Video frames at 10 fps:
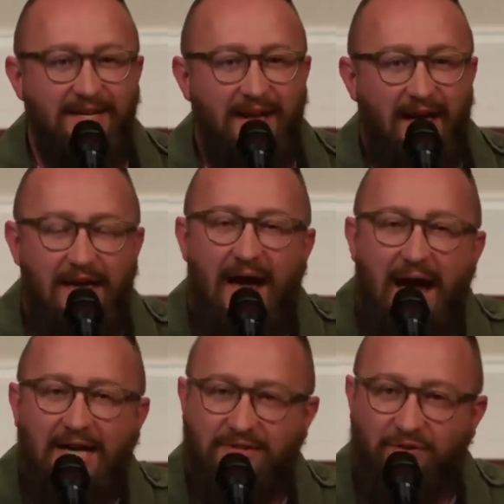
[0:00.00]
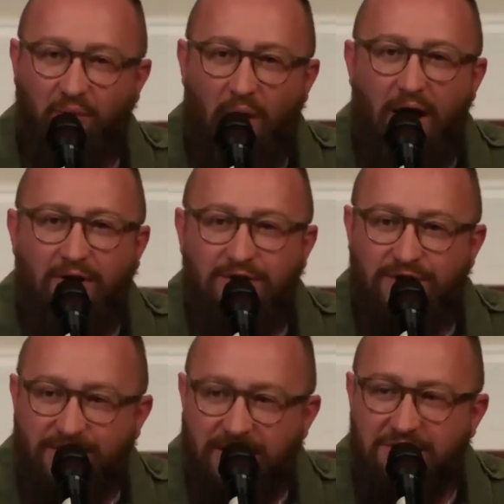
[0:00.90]
he asks for water.
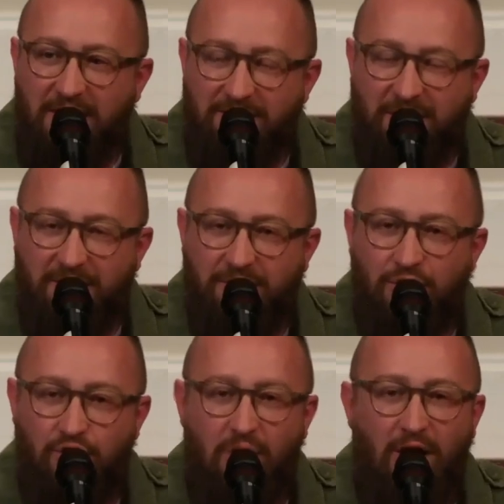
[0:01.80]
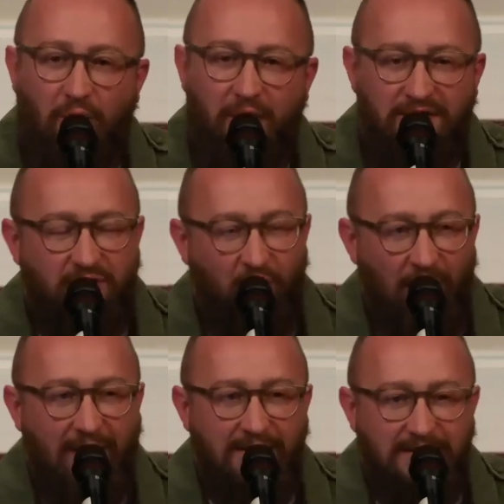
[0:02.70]
She says, You have nothing to draw with. The
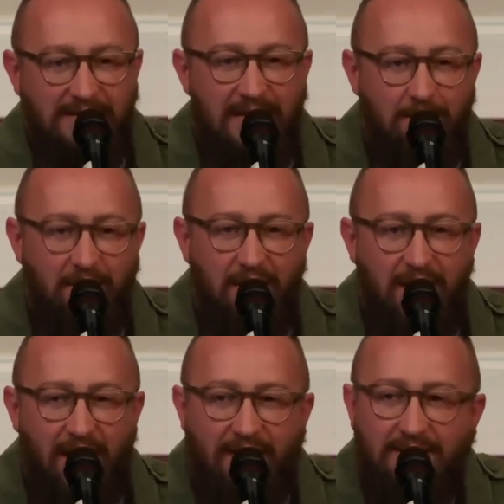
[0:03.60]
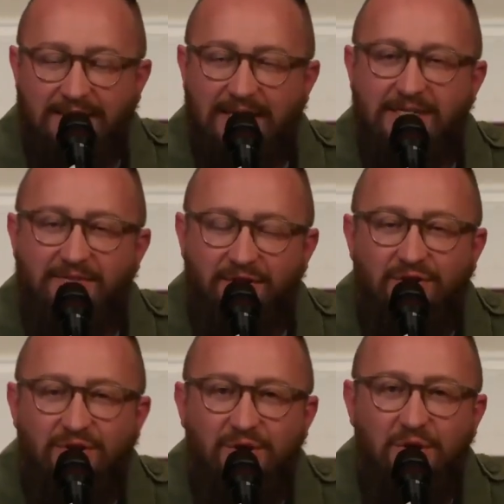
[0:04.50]
well is deep. And he says, If you
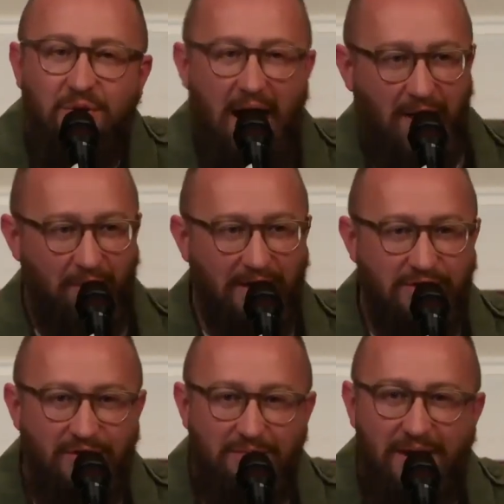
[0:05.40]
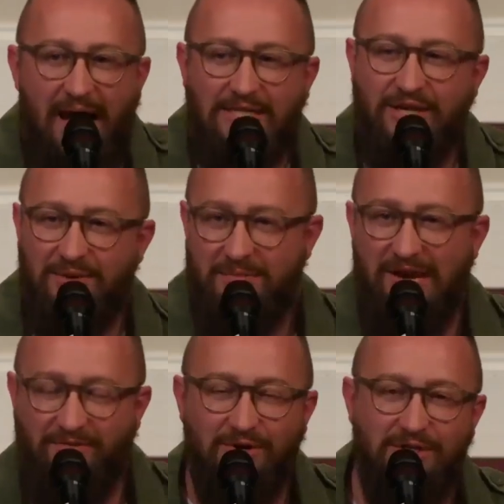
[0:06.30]
knew who I was, you'd be asking
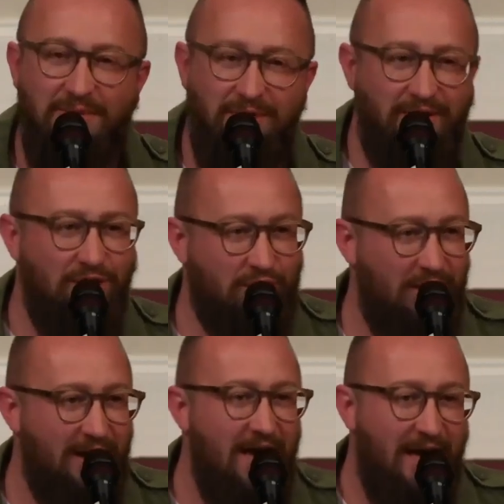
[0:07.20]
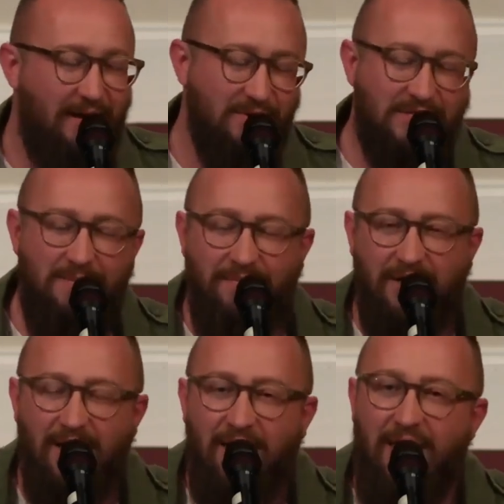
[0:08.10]
me for something to drink, and it was
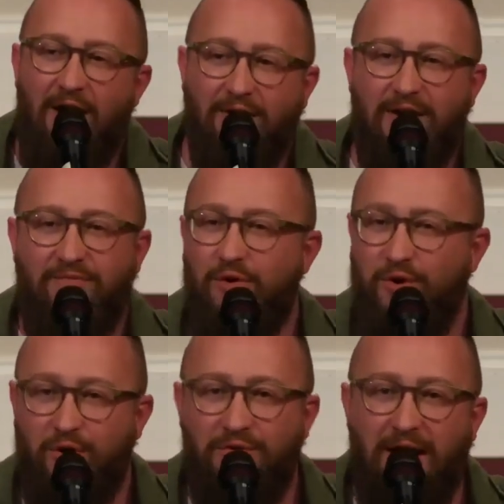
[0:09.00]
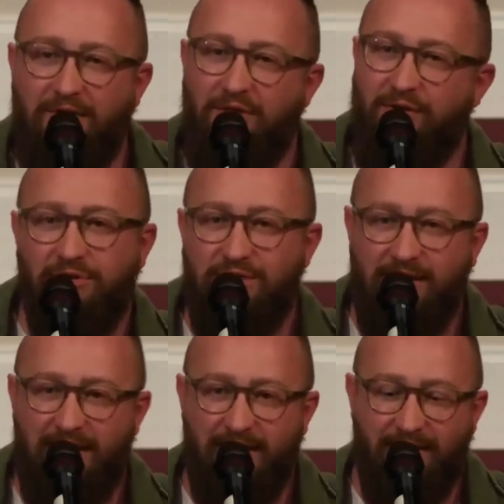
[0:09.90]
something that I'll give you, and you'll never thirst again.